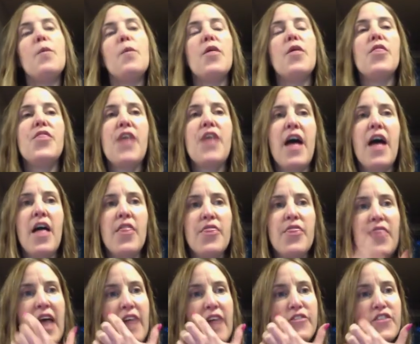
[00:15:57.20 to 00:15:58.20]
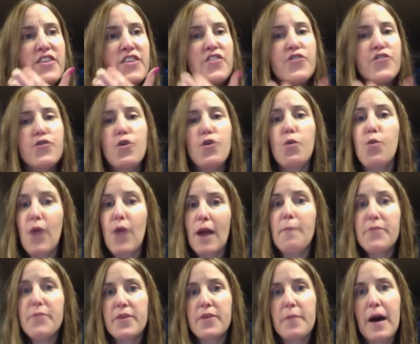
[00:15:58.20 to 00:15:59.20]
then that's going to sort of
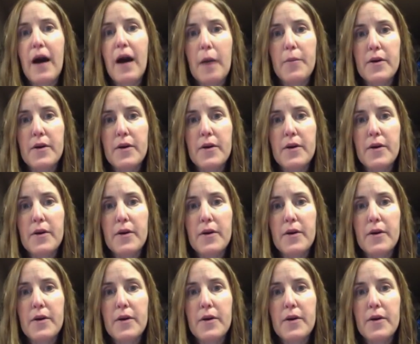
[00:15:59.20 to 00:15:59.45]
ramp them up,